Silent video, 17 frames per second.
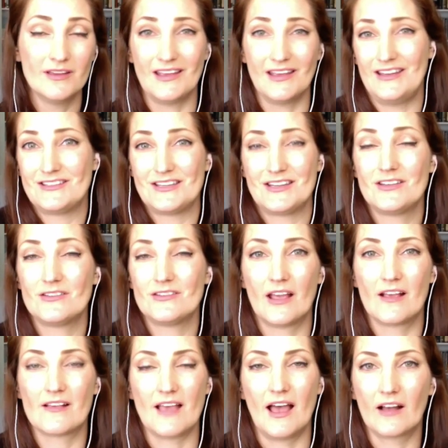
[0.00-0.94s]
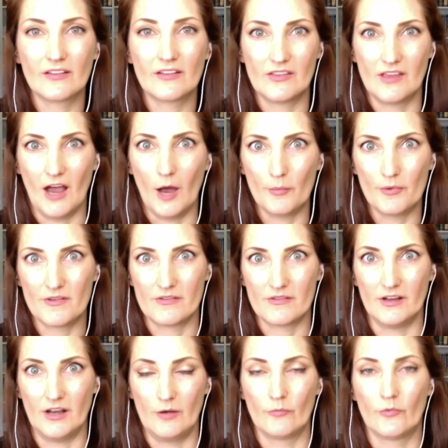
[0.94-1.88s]
it did exactly the
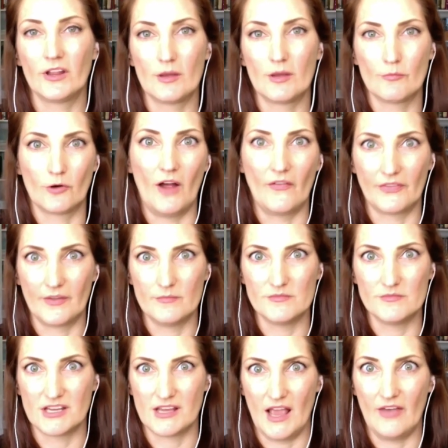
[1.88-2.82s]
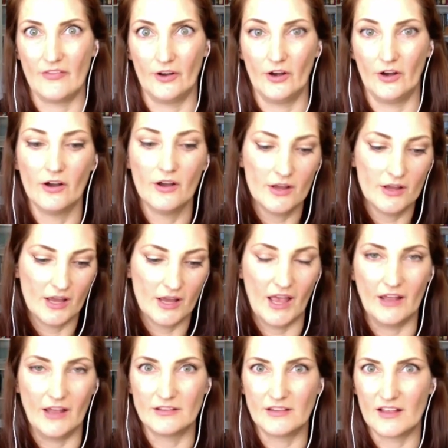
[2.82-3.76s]
opposite and really brought them together.
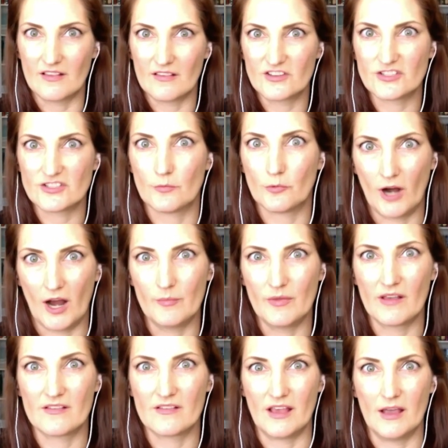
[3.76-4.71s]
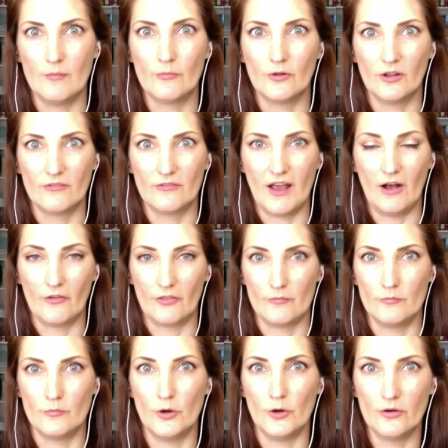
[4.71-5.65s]
And that's such a prime example of how the
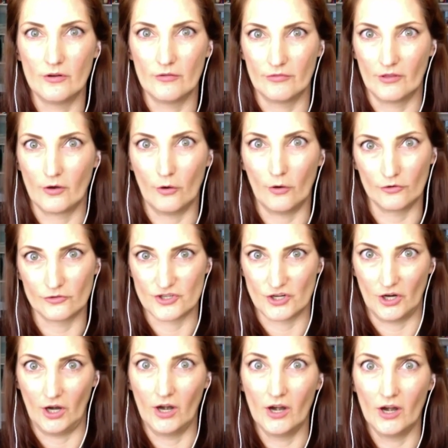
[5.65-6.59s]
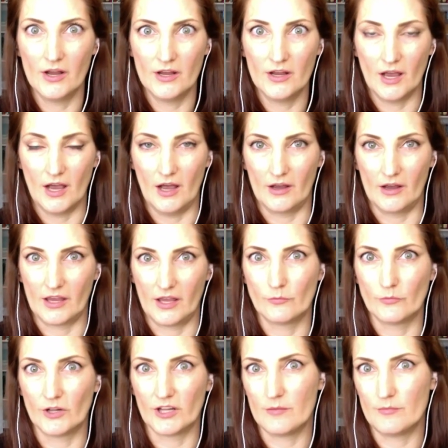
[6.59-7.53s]
mood of the culture can
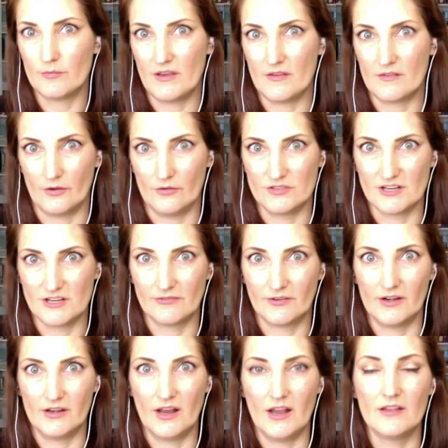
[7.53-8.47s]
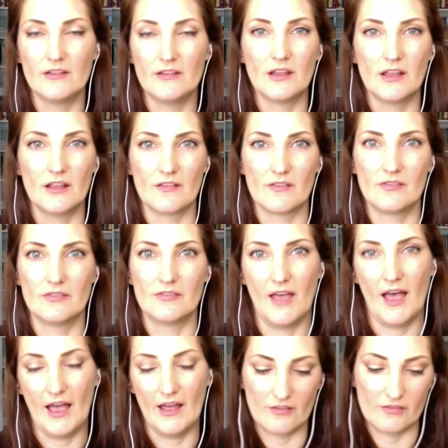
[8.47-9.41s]
really be so different. And it's
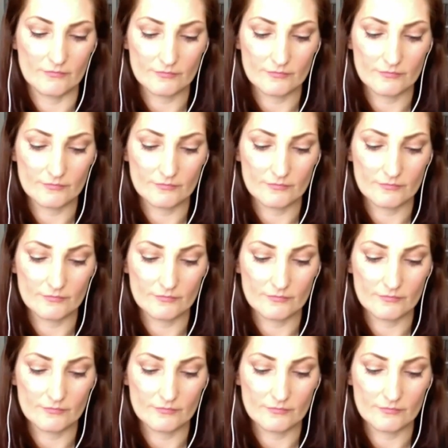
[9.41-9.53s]
that